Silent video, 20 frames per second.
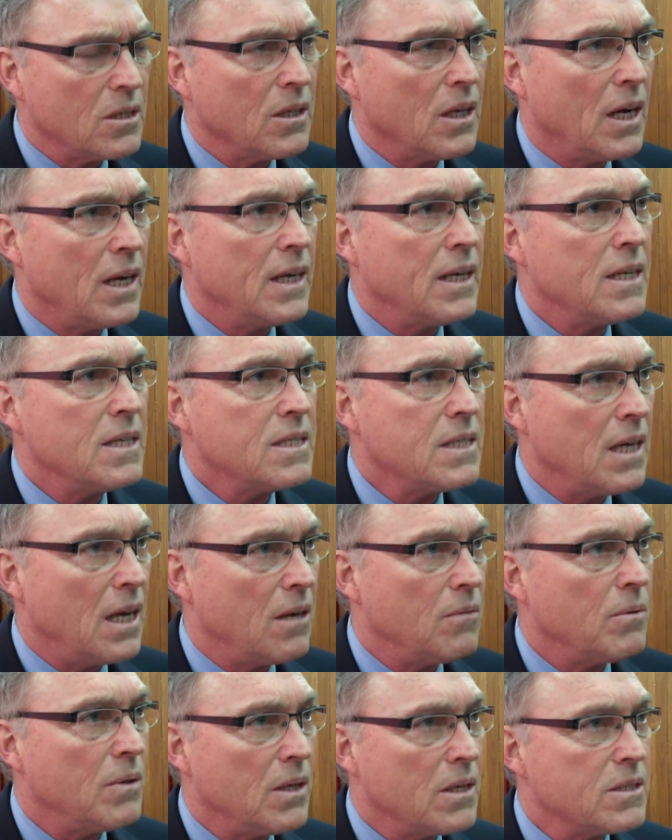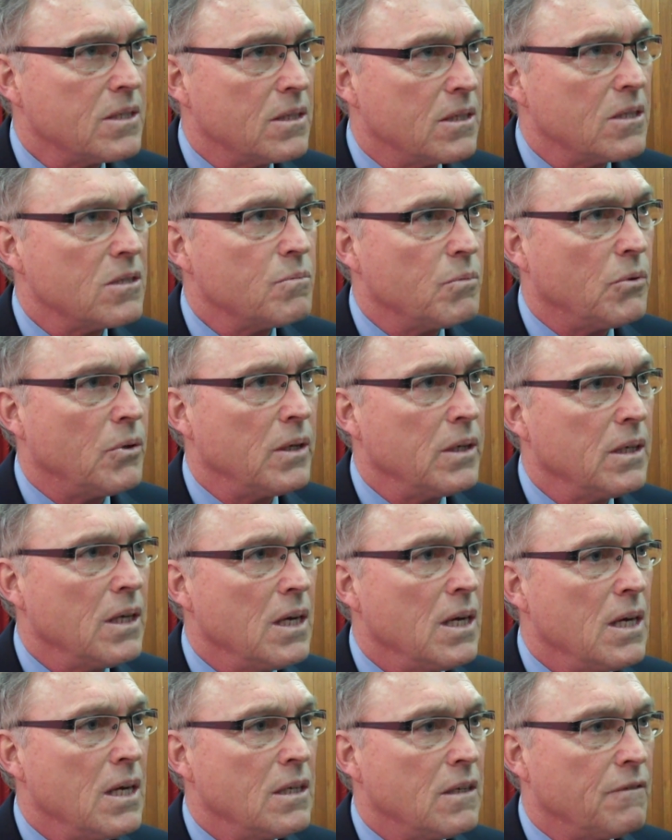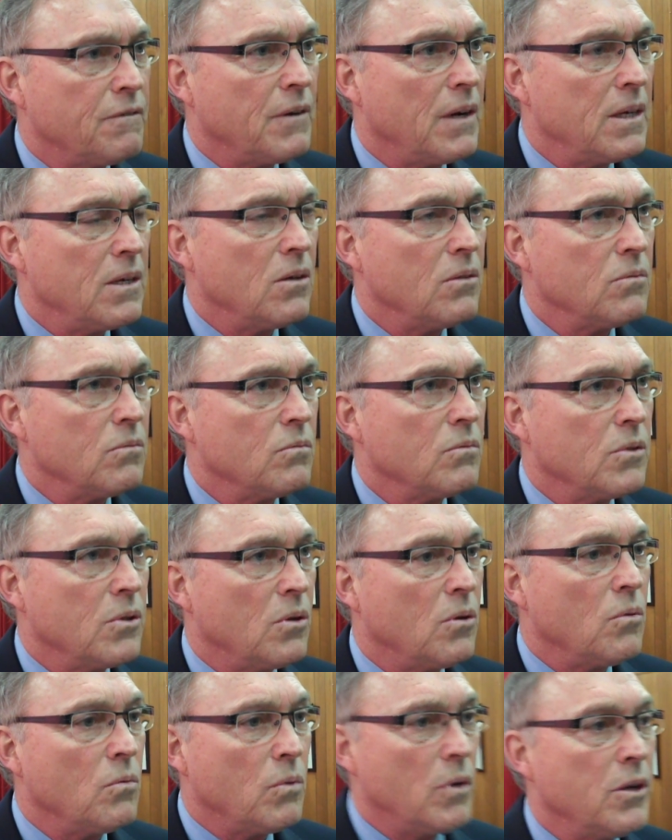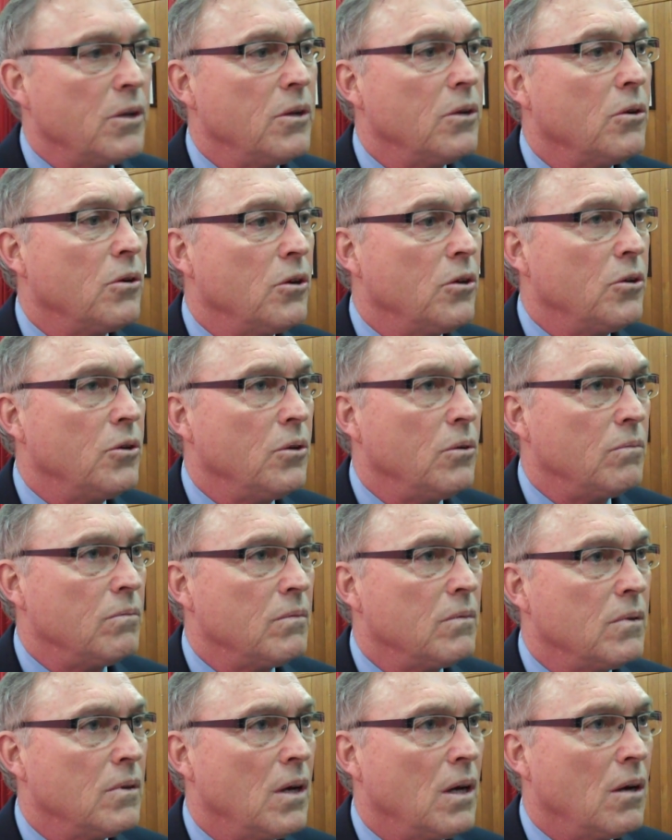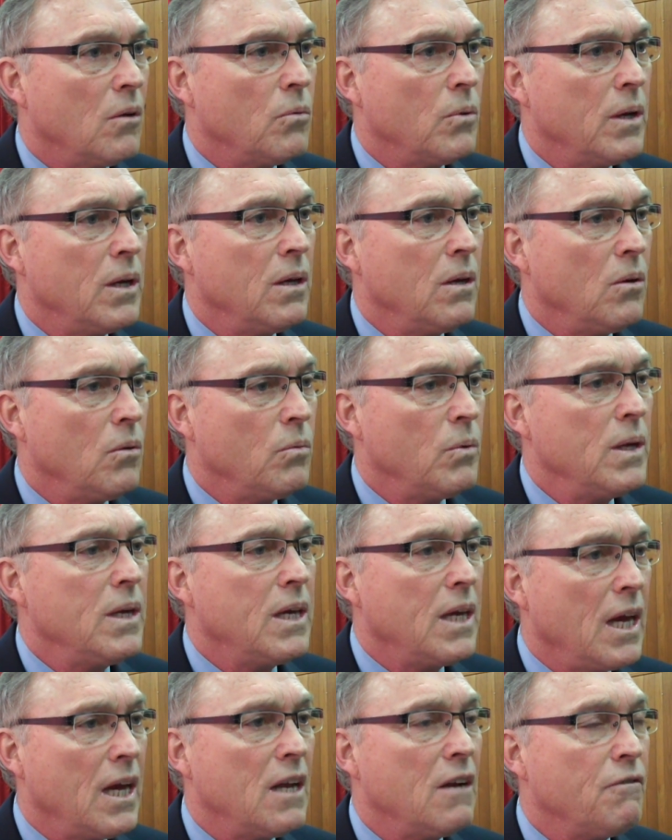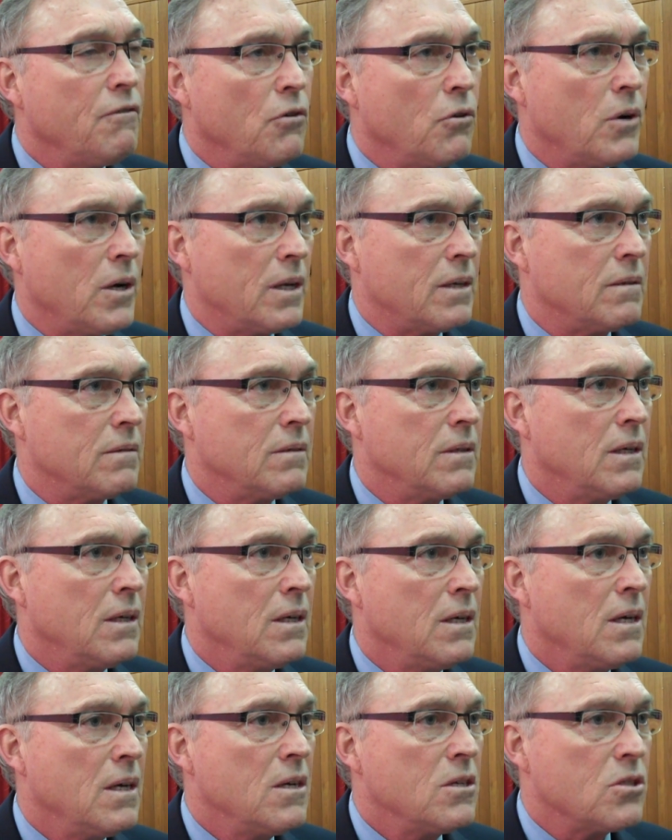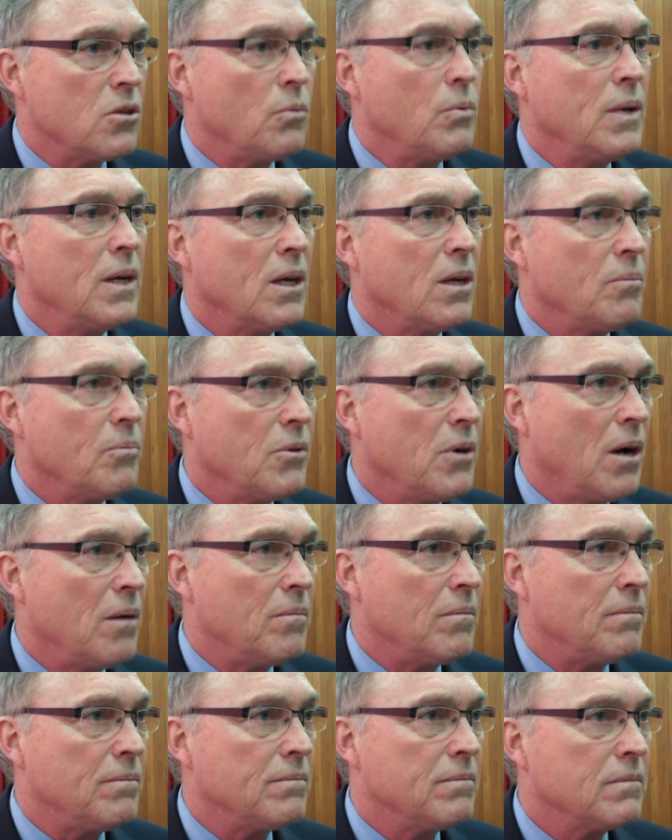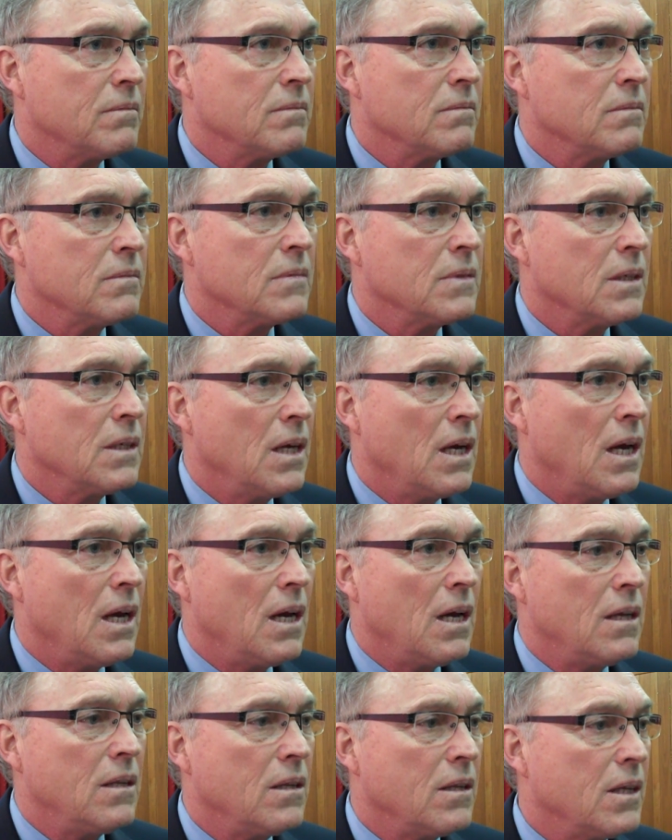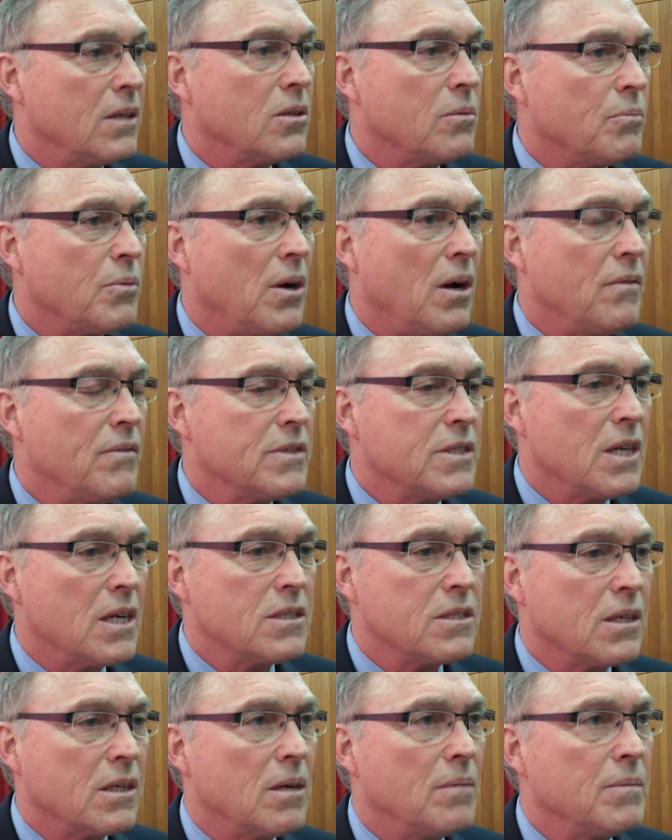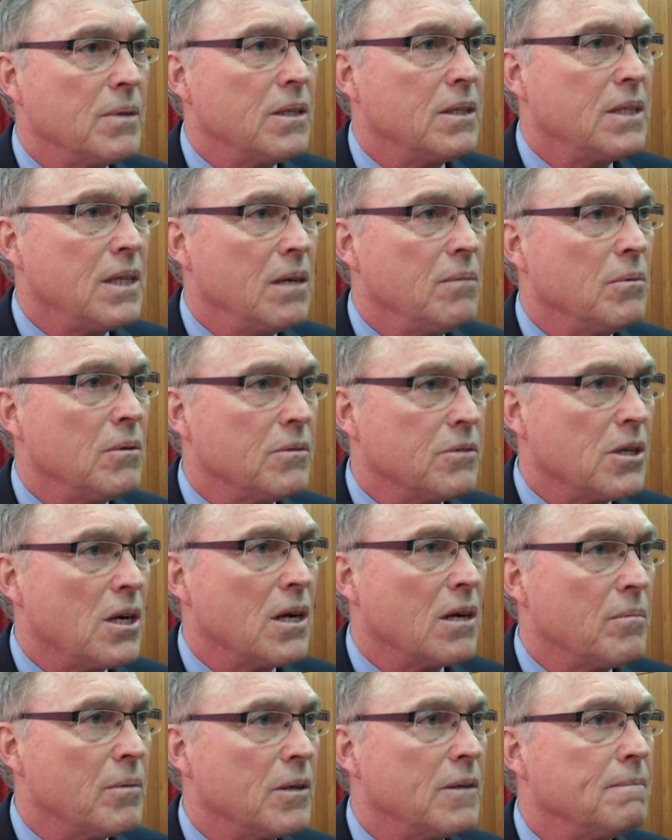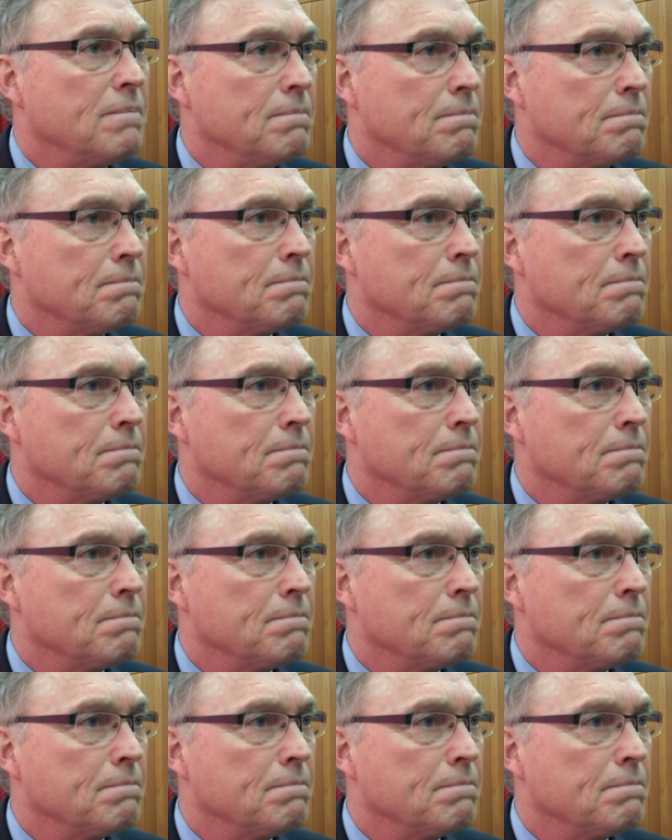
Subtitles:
a line in the sand with us at this point to find out, you know, what are you going to do? We can't afford it. So we got a problem. And I think the province has to come to the table and talk about it.